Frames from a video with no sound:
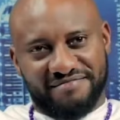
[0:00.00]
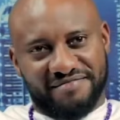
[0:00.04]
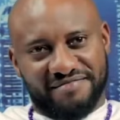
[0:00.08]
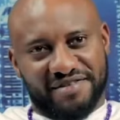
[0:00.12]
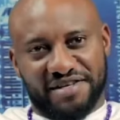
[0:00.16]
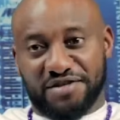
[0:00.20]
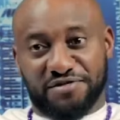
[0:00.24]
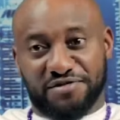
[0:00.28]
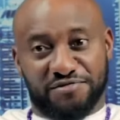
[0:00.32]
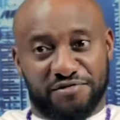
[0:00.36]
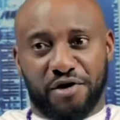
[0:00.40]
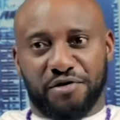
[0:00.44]

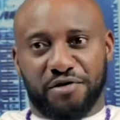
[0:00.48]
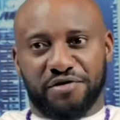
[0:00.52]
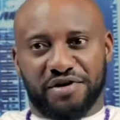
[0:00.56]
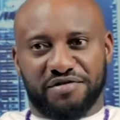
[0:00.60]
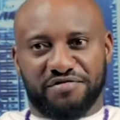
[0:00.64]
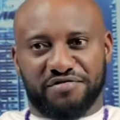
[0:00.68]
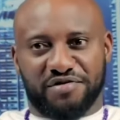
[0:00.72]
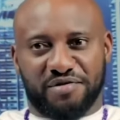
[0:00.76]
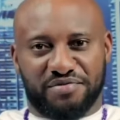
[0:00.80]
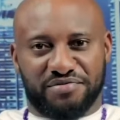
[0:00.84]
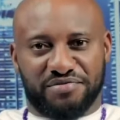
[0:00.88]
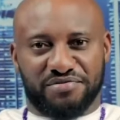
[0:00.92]
it's
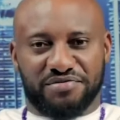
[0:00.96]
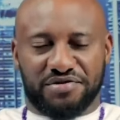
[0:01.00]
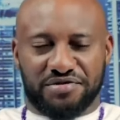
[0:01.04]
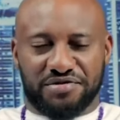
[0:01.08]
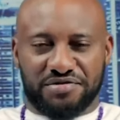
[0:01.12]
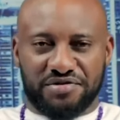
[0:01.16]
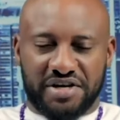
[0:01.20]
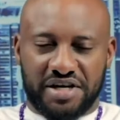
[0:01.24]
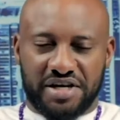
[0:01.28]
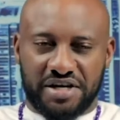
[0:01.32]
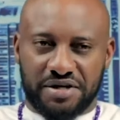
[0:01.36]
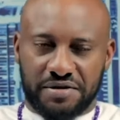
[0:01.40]
foreign for people
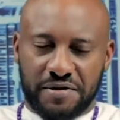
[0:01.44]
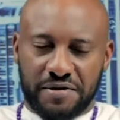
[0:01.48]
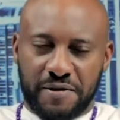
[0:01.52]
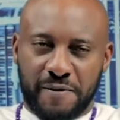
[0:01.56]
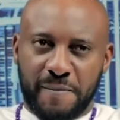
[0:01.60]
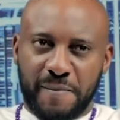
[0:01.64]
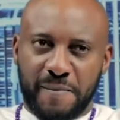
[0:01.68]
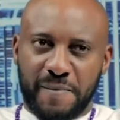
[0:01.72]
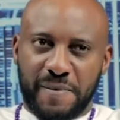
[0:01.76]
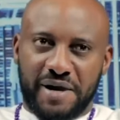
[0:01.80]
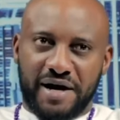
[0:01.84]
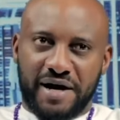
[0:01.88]
to kneel.
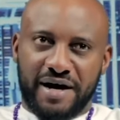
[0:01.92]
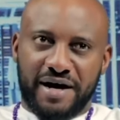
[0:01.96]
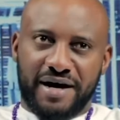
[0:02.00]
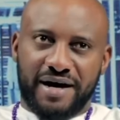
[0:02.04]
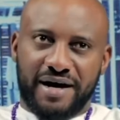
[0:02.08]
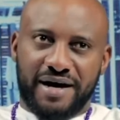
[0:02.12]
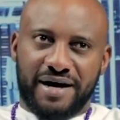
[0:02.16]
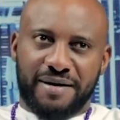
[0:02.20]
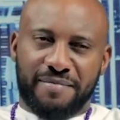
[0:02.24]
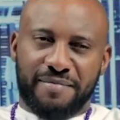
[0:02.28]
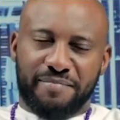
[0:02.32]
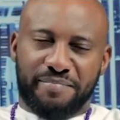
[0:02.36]

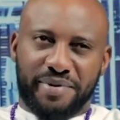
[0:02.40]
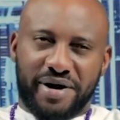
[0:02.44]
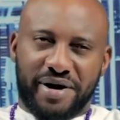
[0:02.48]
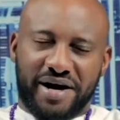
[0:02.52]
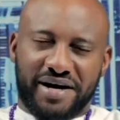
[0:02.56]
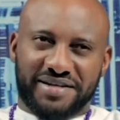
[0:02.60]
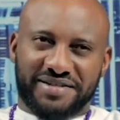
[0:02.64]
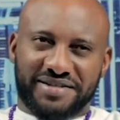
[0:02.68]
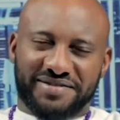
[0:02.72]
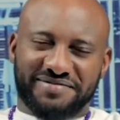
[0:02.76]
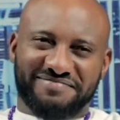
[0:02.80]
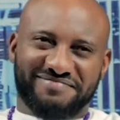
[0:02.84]

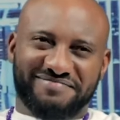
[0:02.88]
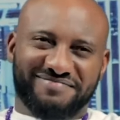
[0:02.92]
But